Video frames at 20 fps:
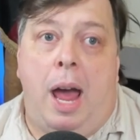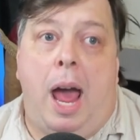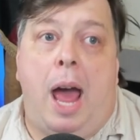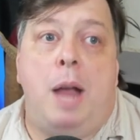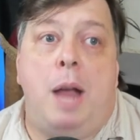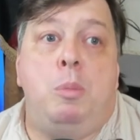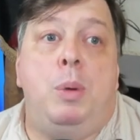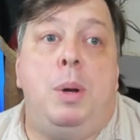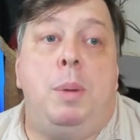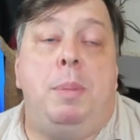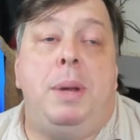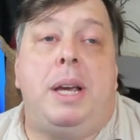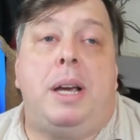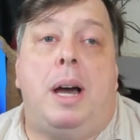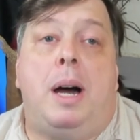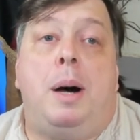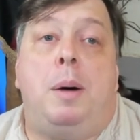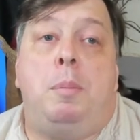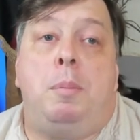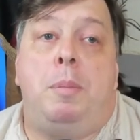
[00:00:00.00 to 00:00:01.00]
and we
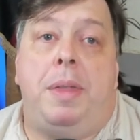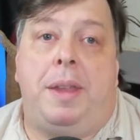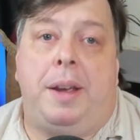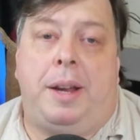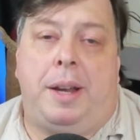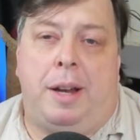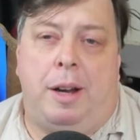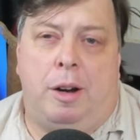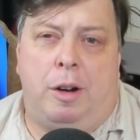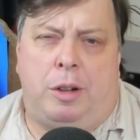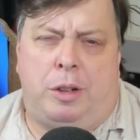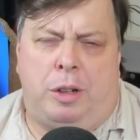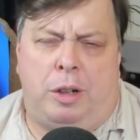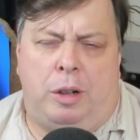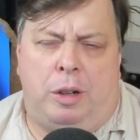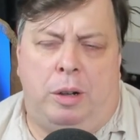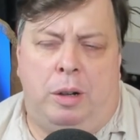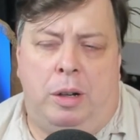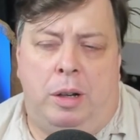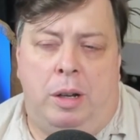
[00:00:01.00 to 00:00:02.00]
become the
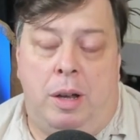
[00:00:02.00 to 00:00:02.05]
character.